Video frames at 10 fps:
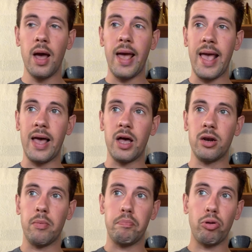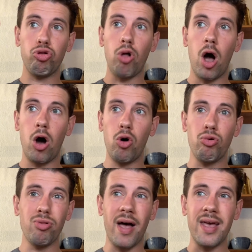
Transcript: and below,